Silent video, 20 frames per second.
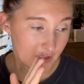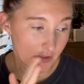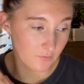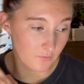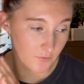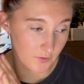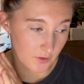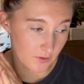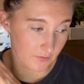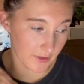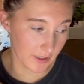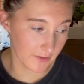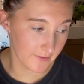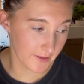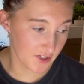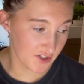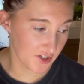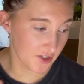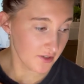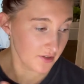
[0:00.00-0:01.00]
for the
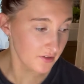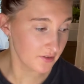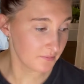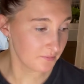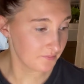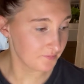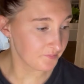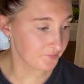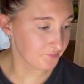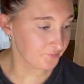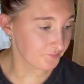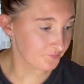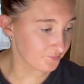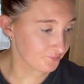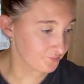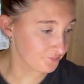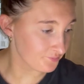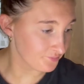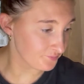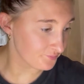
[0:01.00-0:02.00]
renovations.
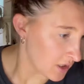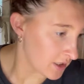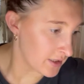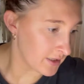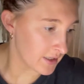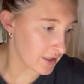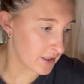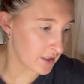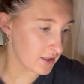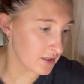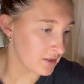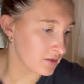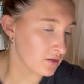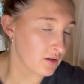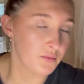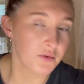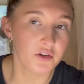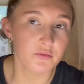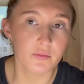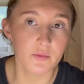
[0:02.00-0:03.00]
And then it's
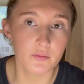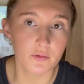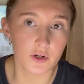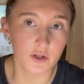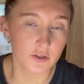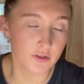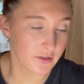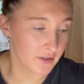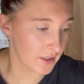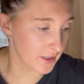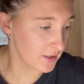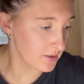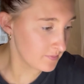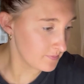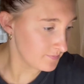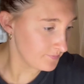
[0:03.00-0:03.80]
almost Memorial Day,